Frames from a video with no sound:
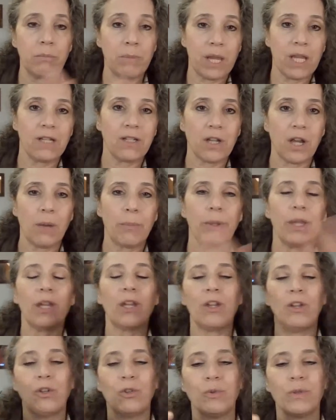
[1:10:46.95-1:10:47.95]
main
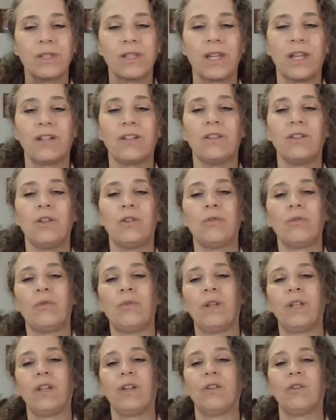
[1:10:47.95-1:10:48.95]
topic into a standalone
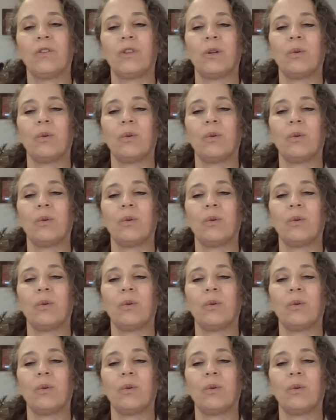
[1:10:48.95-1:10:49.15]
video